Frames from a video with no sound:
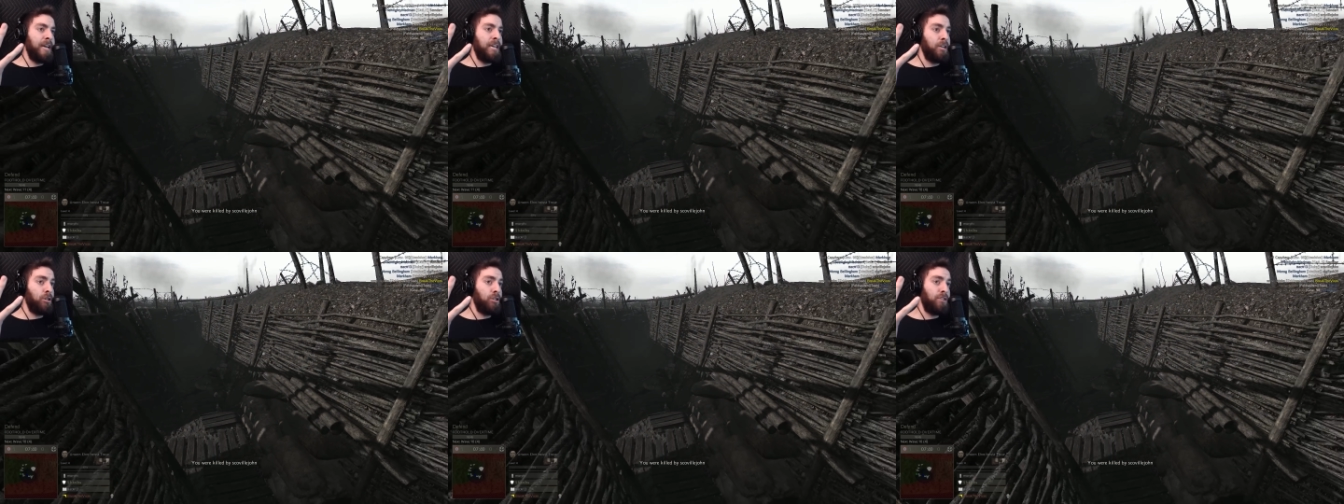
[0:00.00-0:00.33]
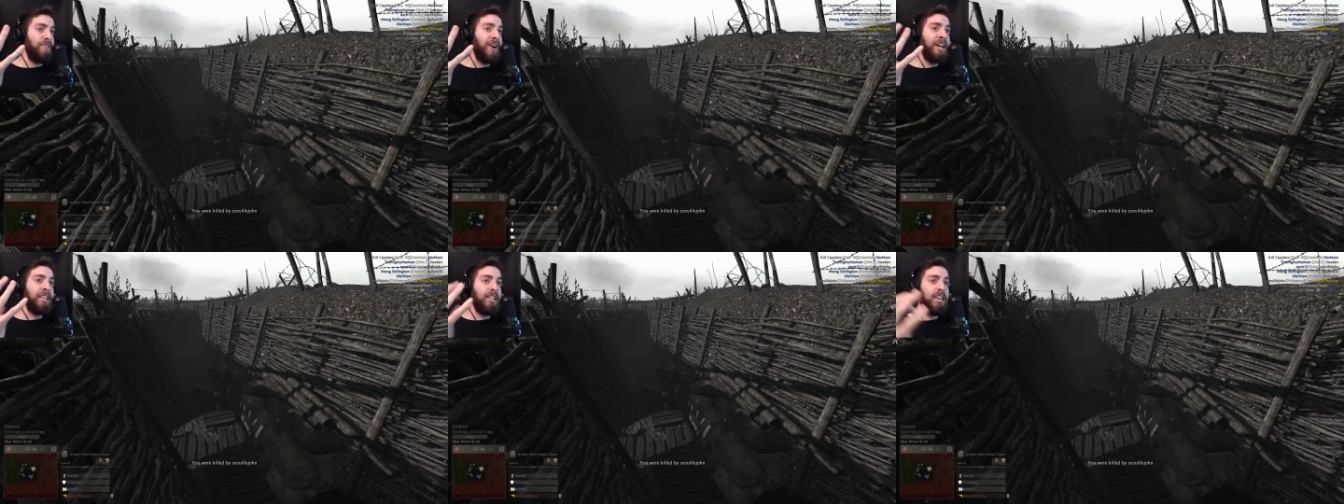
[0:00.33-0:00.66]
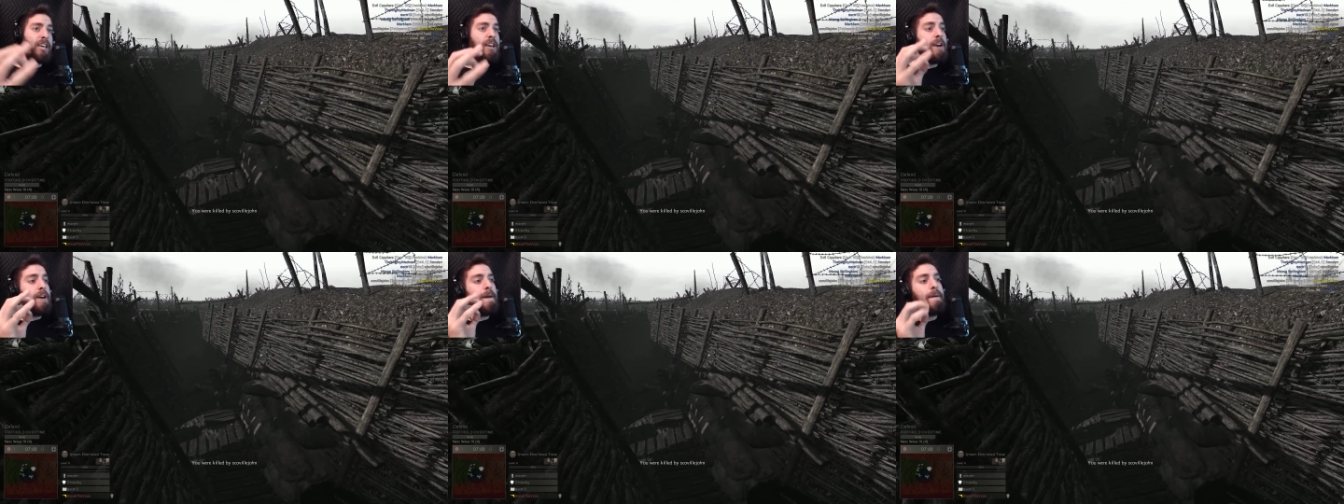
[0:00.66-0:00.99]
my ears finally?
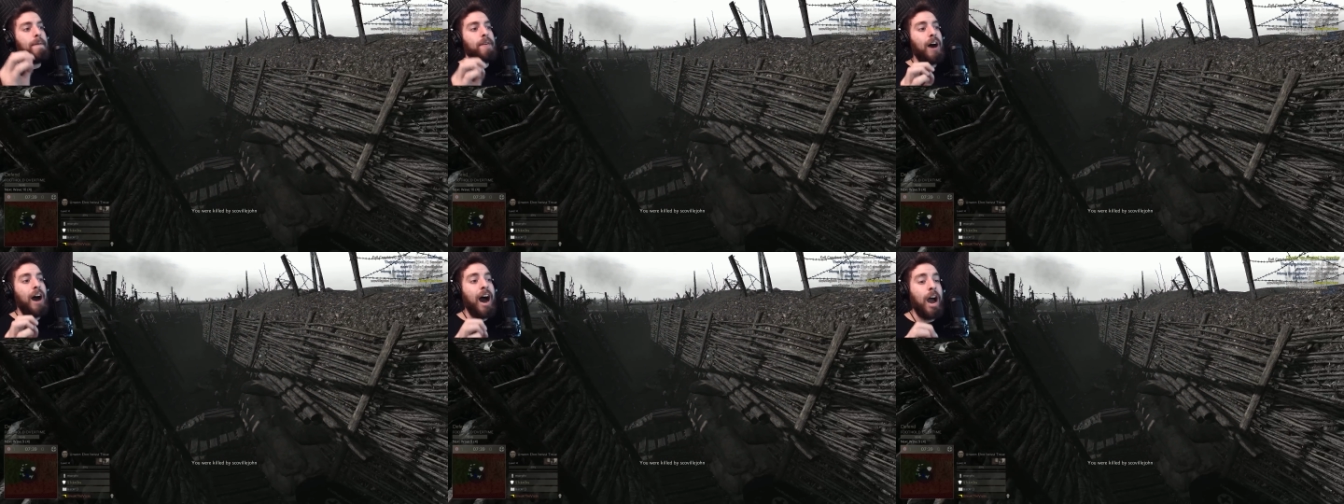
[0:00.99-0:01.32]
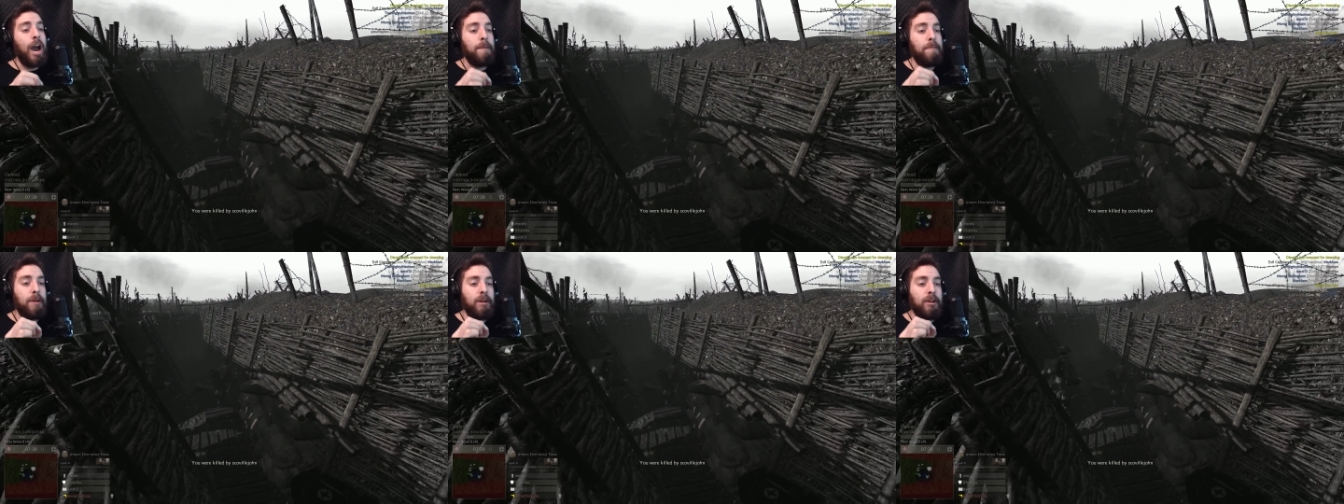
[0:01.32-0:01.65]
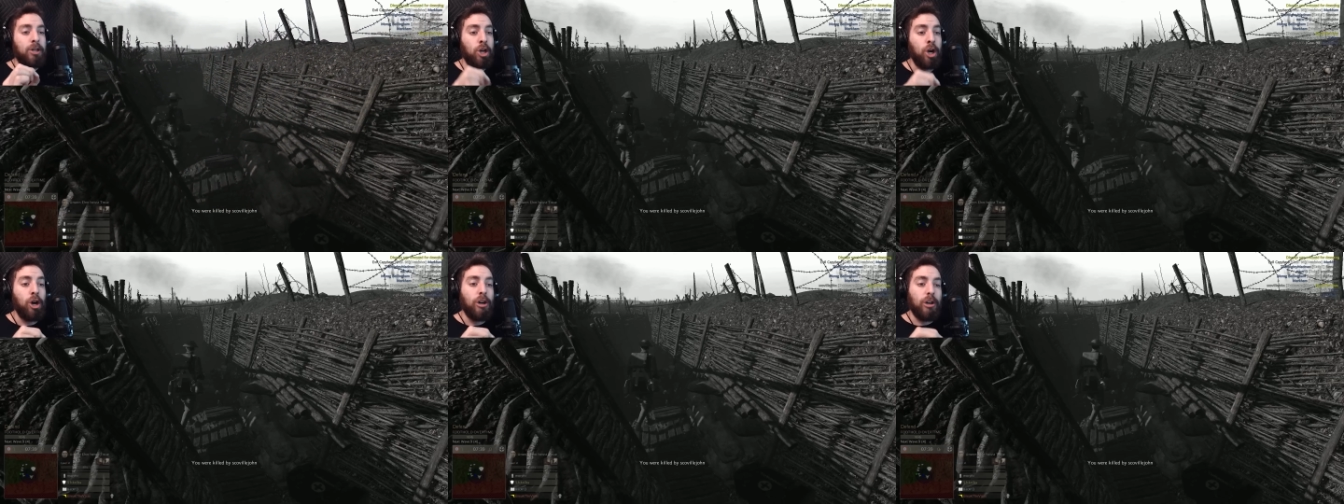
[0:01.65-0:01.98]
I've been
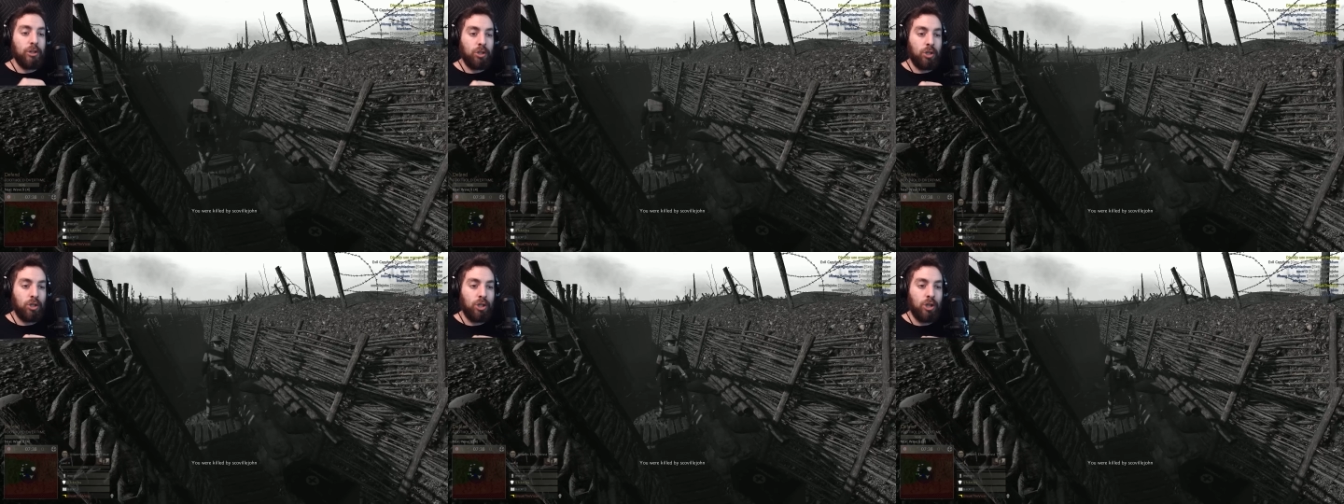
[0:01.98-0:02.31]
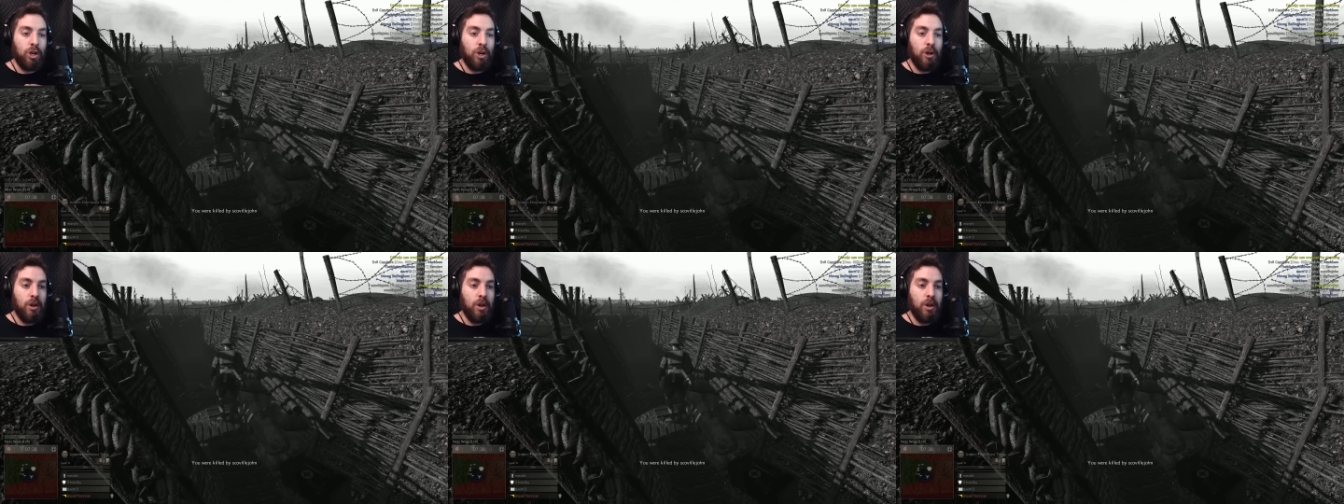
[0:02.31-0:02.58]
cursed